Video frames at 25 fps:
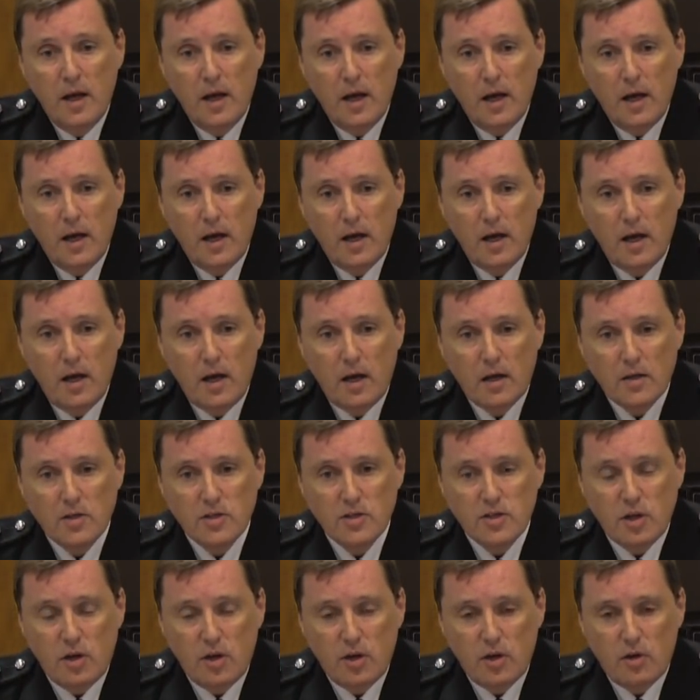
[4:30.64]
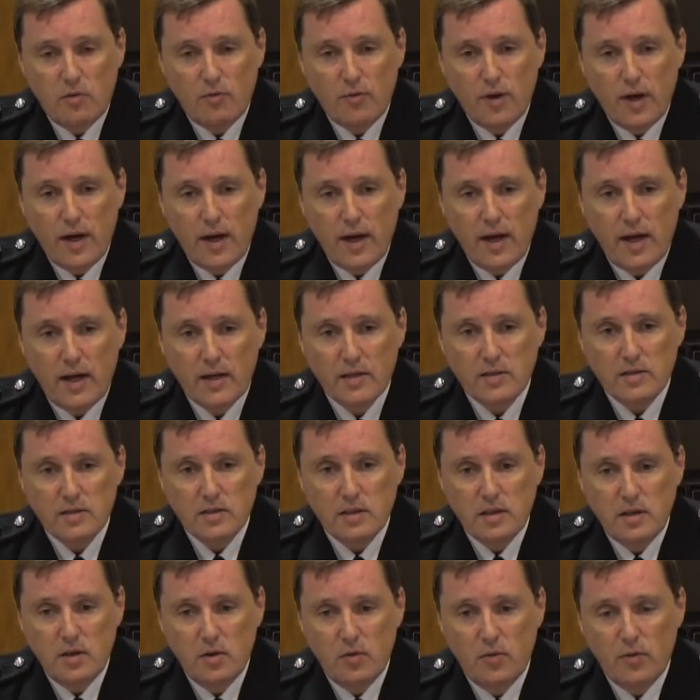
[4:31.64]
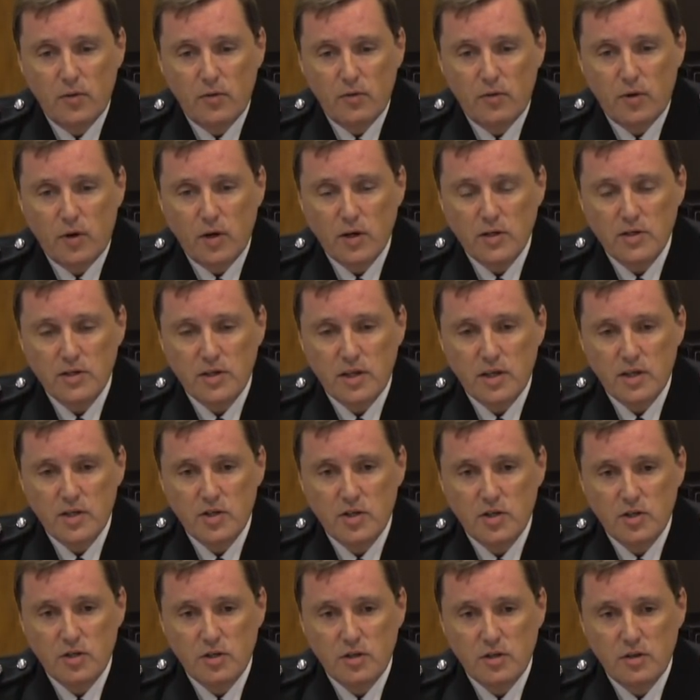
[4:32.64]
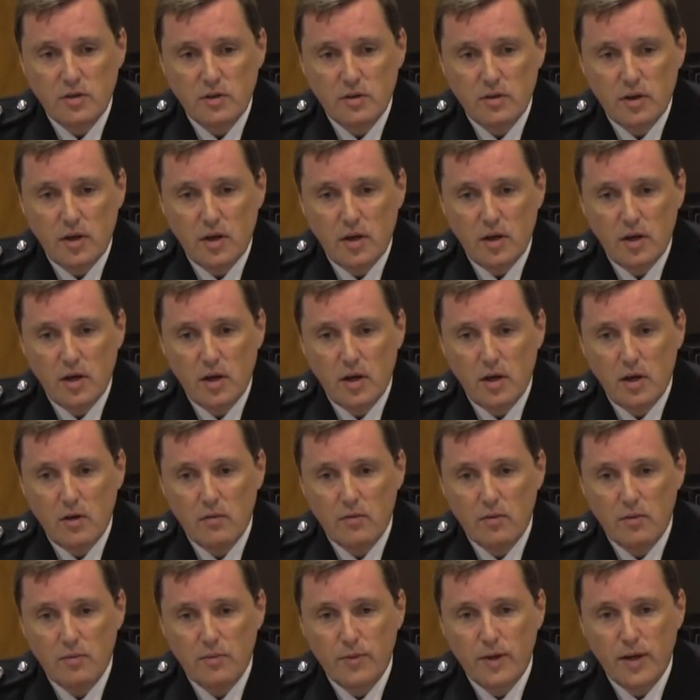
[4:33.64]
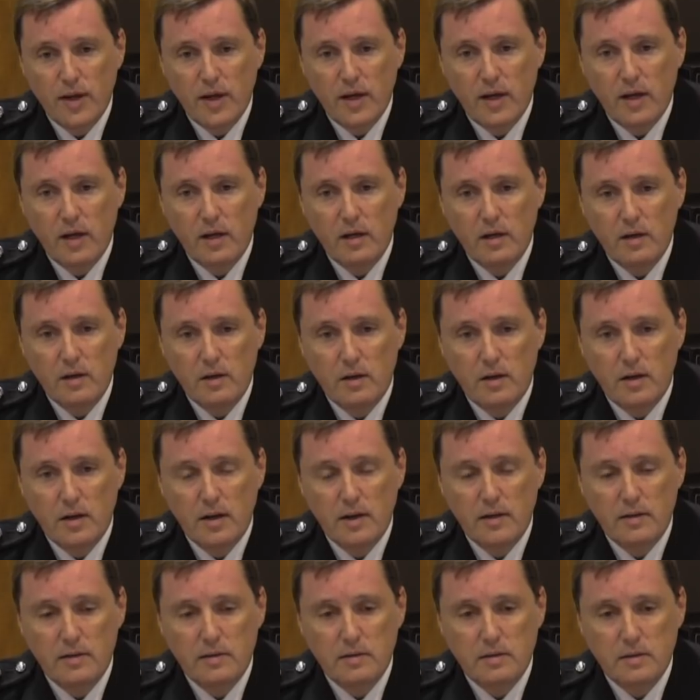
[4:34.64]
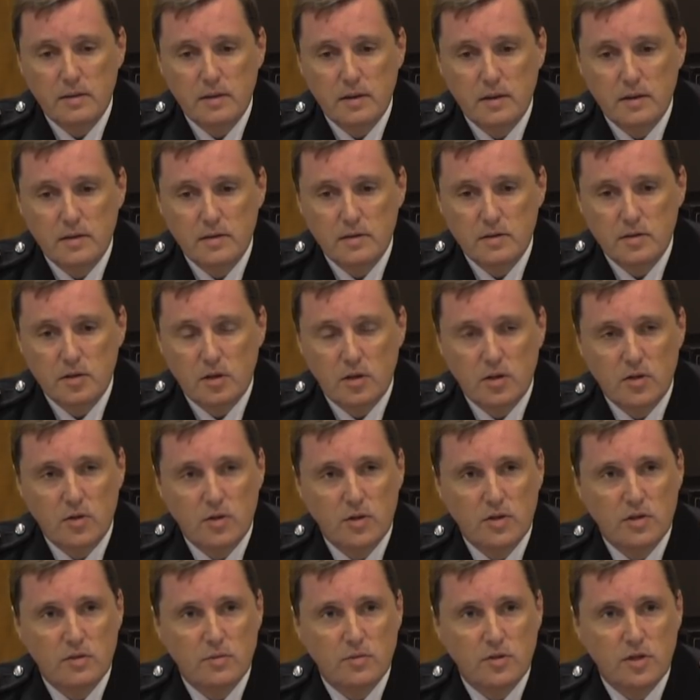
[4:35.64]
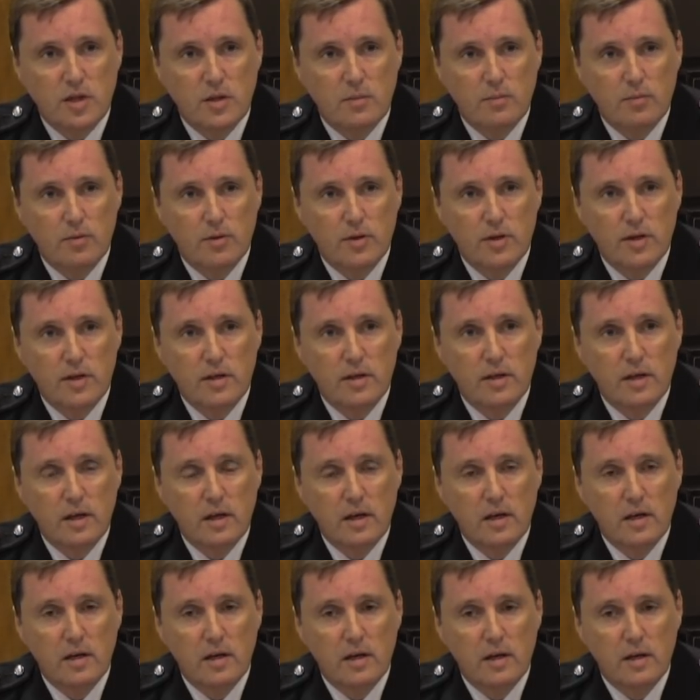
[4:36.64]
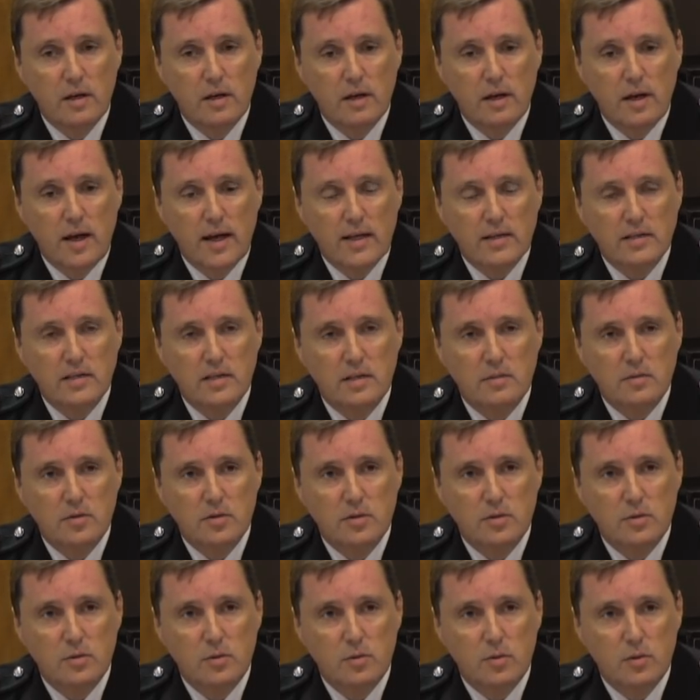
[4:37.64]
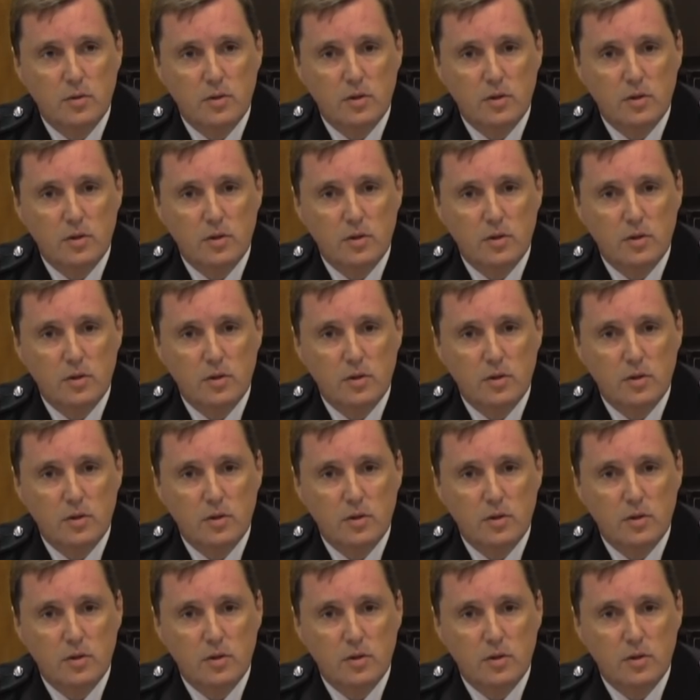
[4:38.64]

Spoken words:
I started off at Ilford Fire Station. From there, I started doing some temporary acting up to